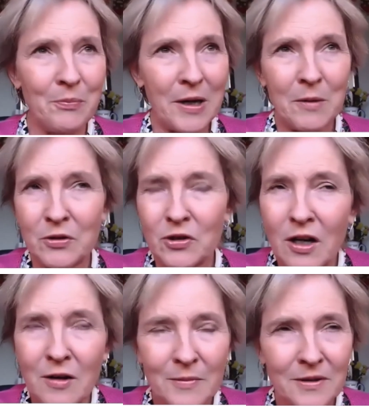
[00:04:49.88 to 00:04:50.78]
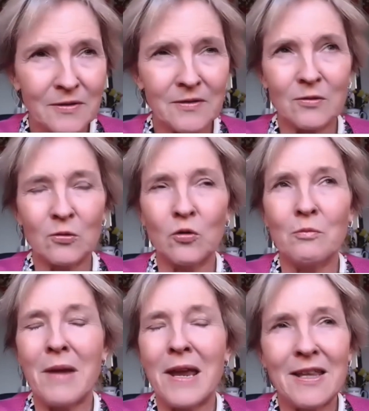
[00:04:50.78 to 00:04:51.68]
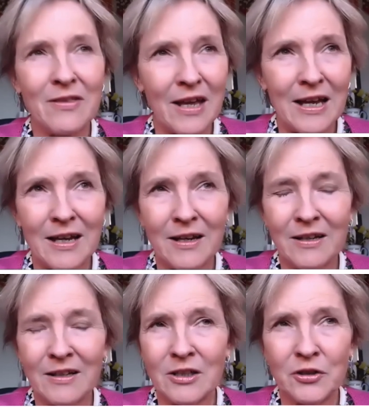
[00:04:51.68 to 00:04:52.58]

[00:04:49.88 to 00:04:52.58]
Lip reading: big pajamas, or make their